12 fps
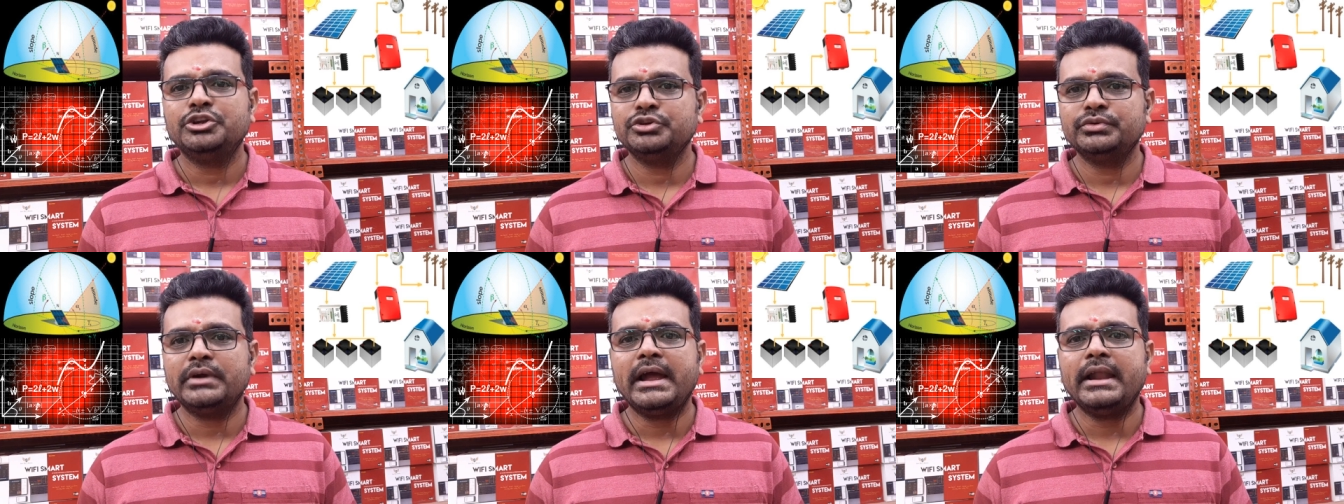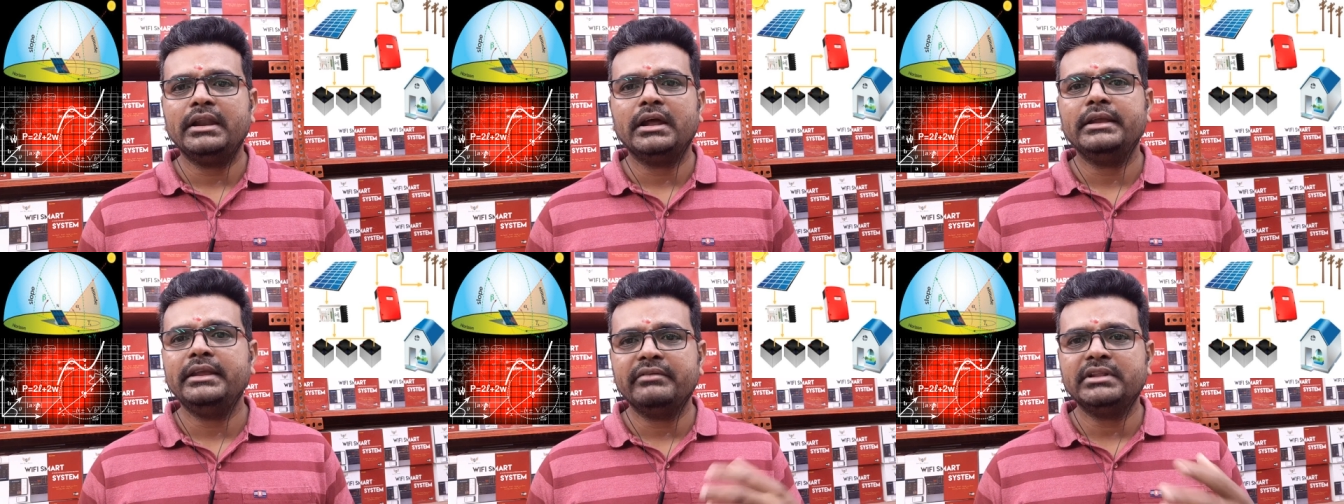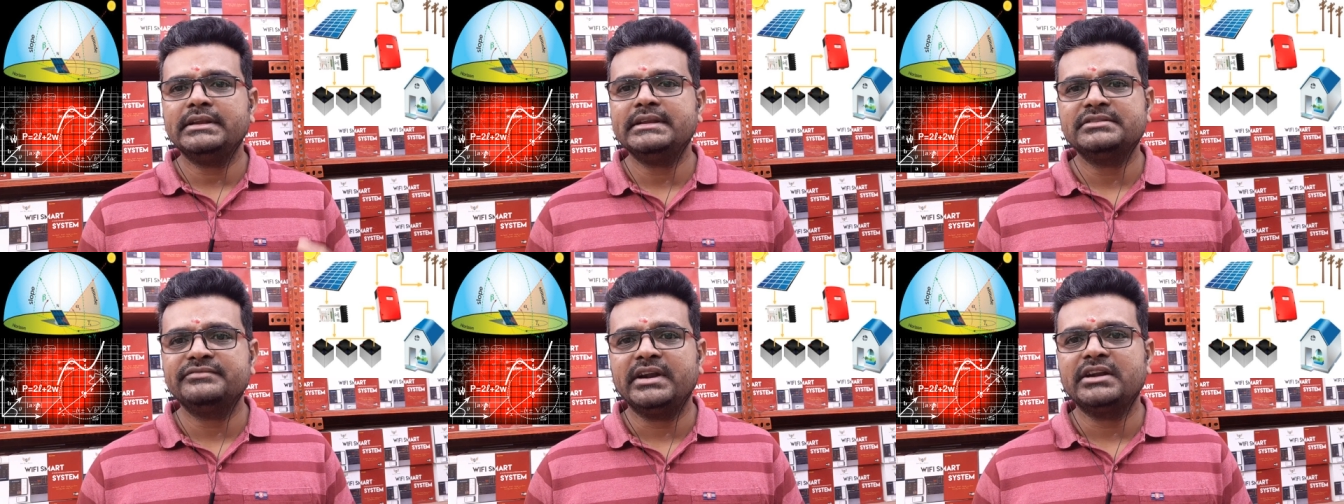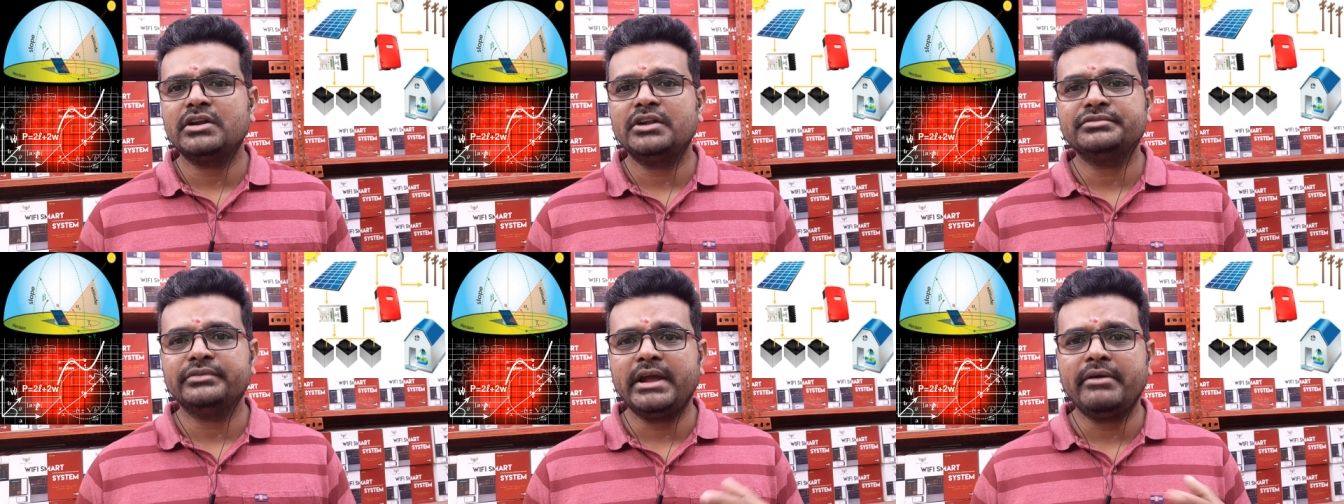too, and even the dust factor
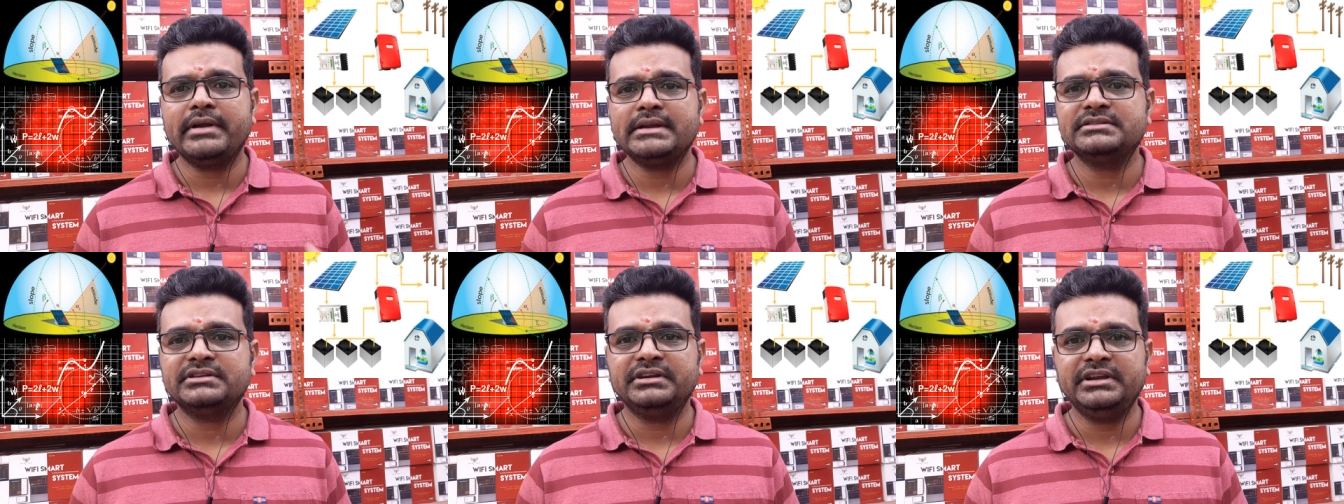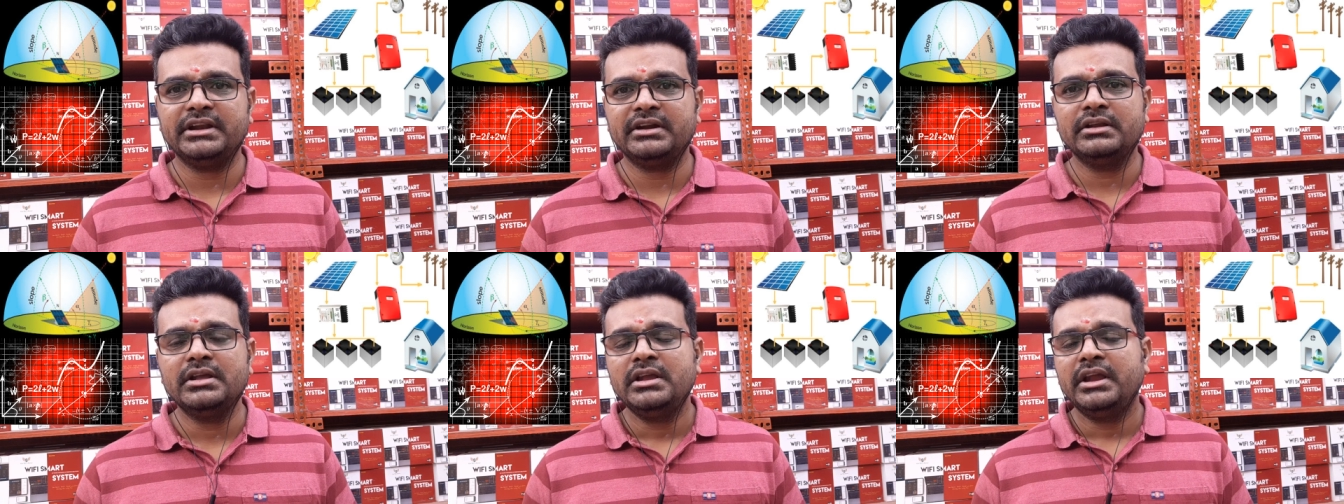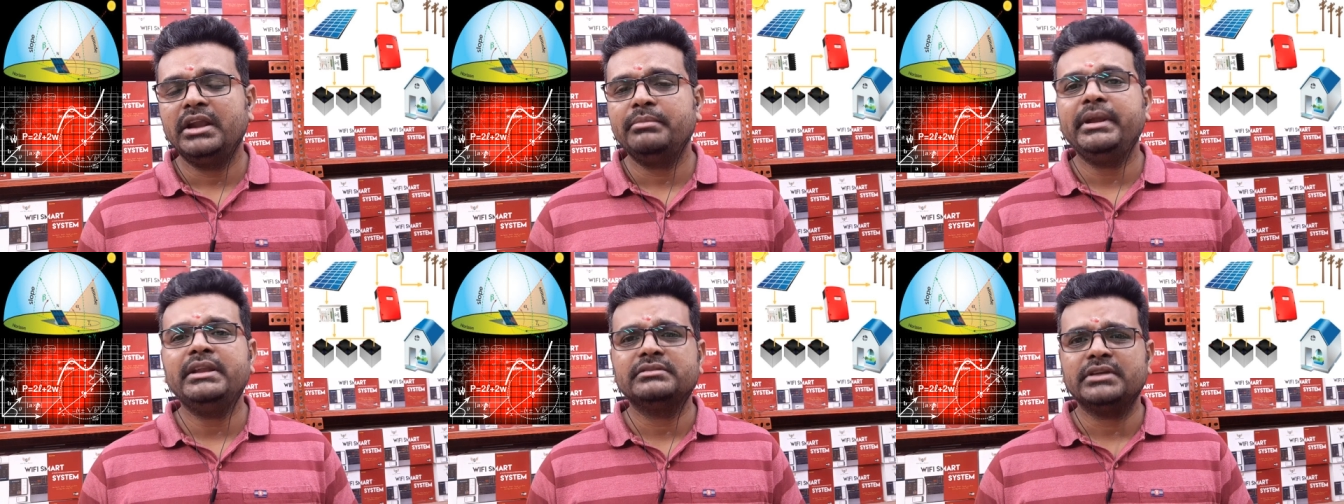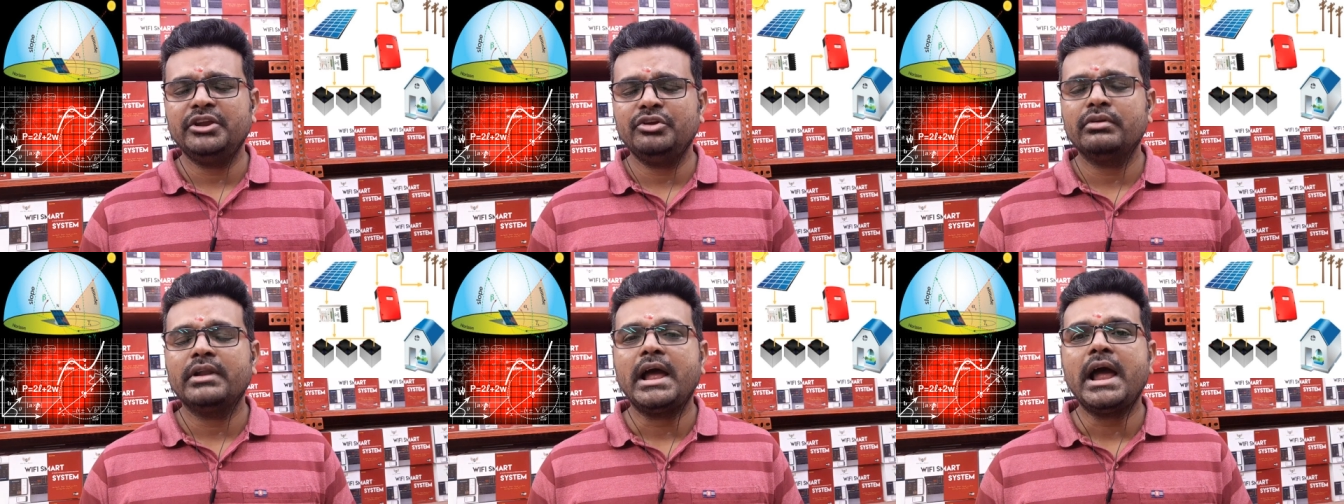also we have considered here. It means
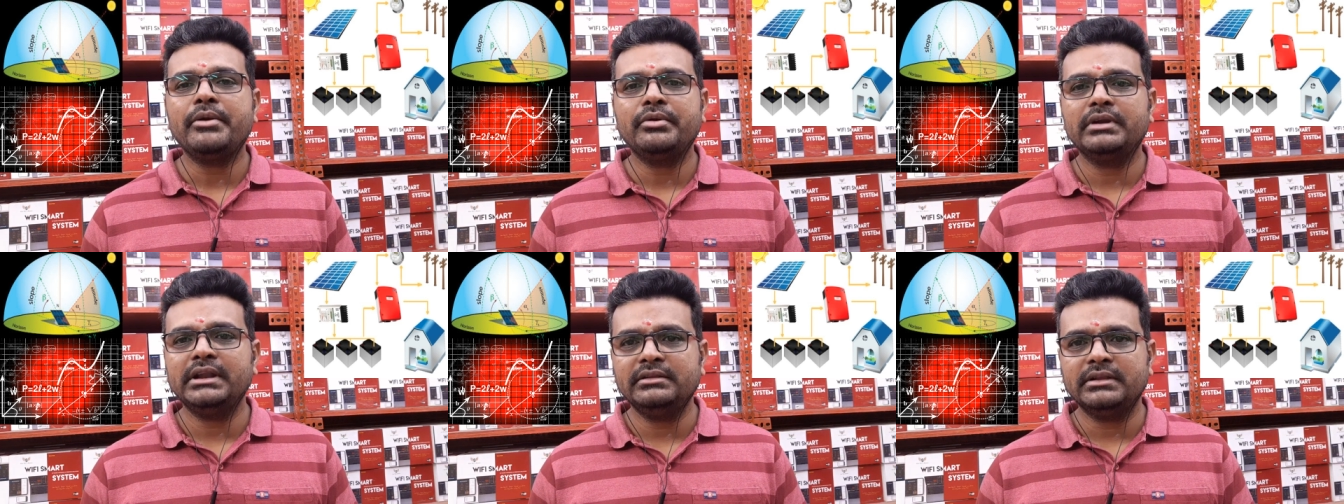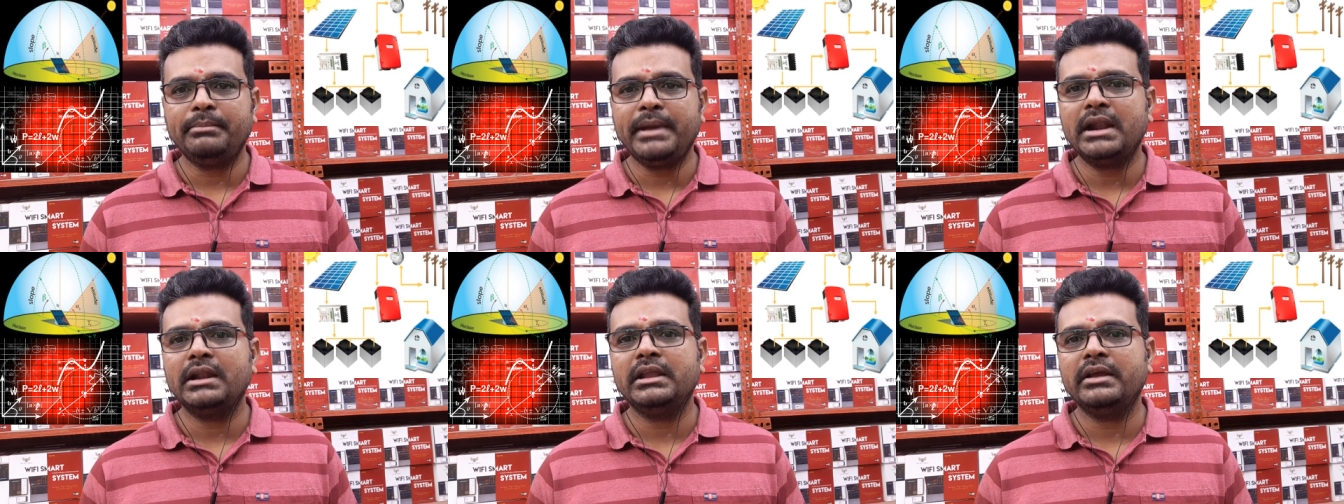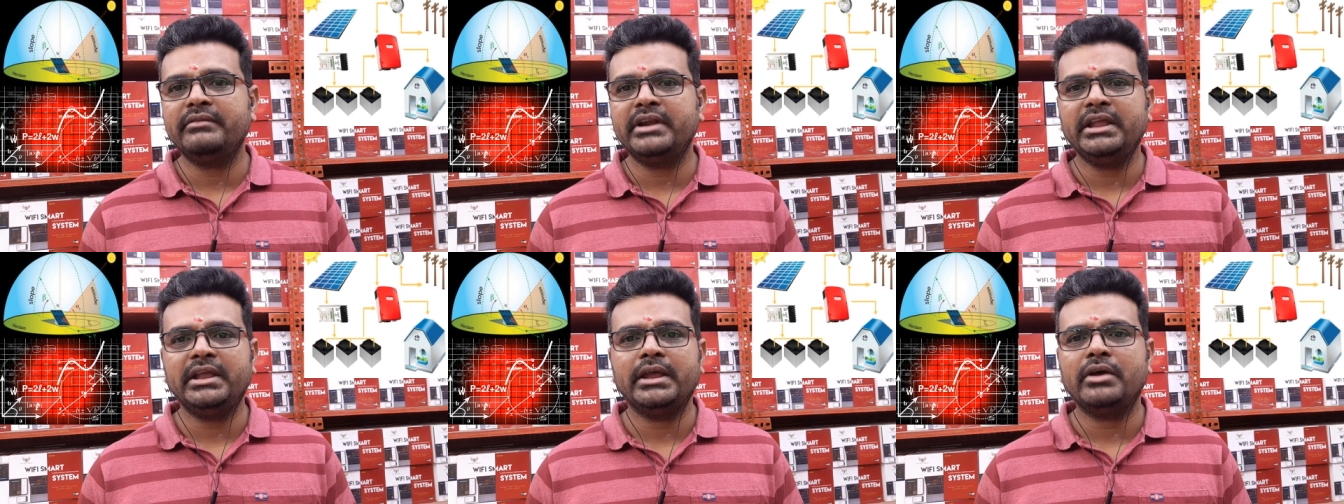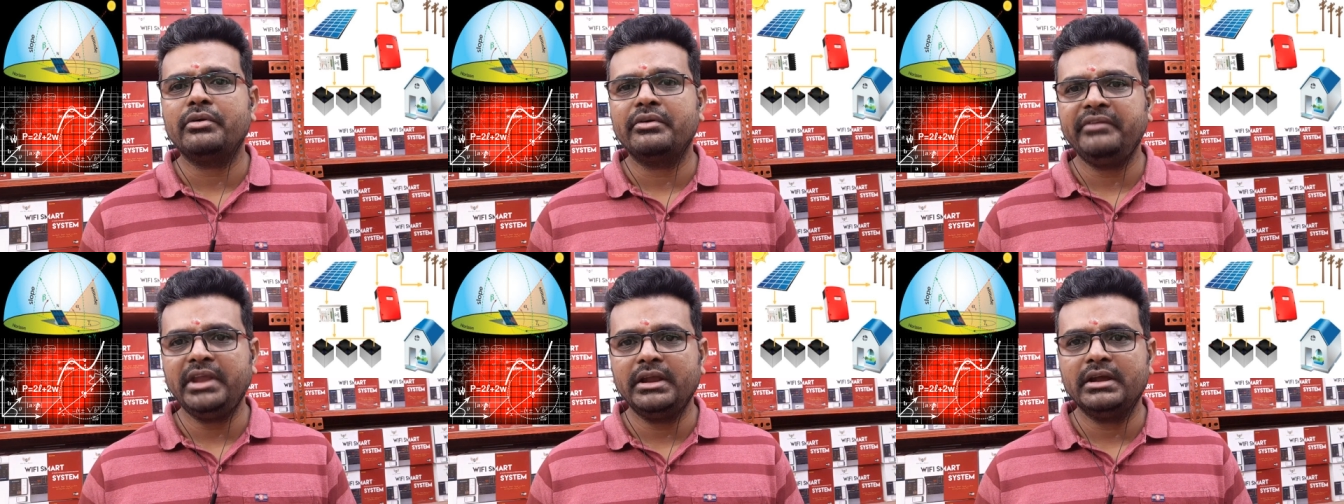you don't have to clean the panel every day
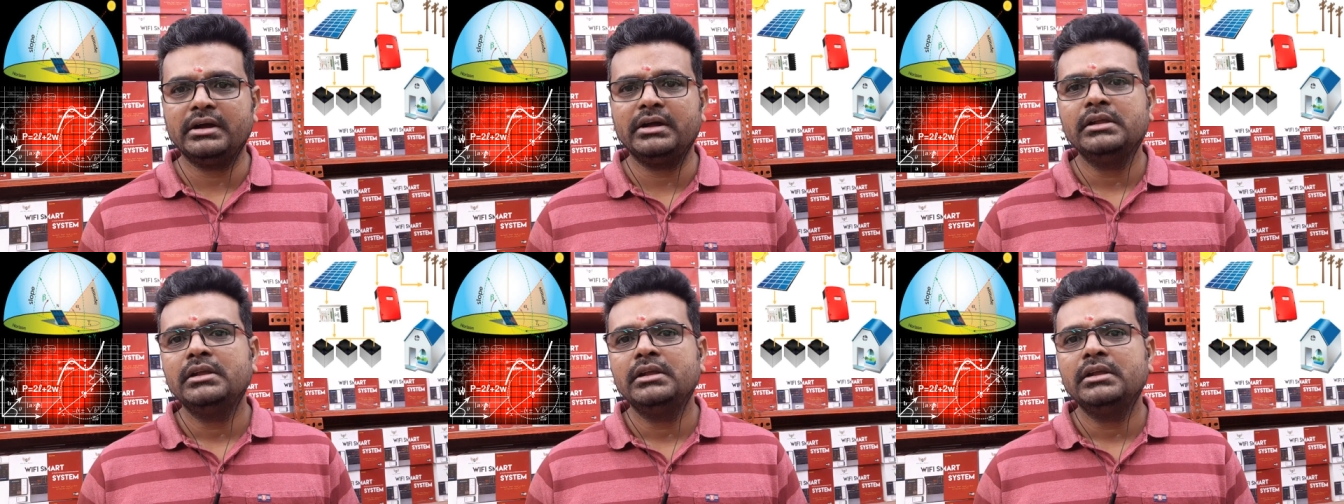or week.